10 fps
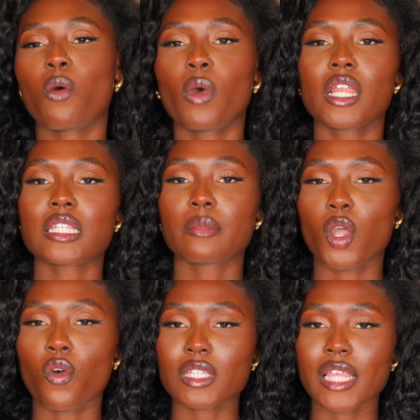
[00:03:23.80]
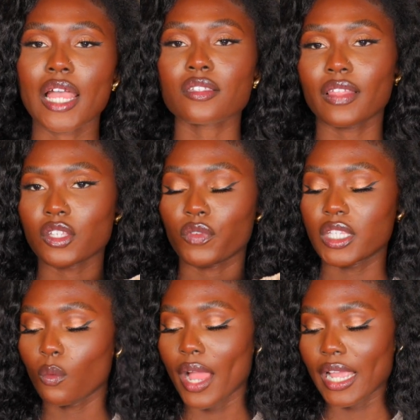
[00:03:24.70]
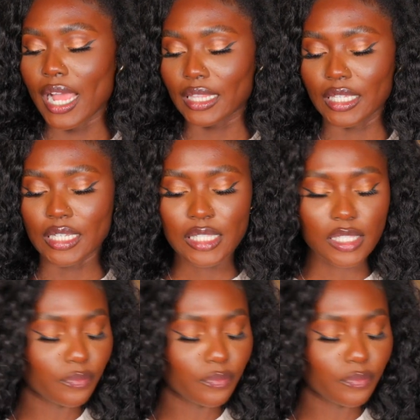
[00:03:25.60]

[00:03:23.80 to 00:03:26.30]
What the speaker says: of wanted it to be oversized, so that's the reason why I got this.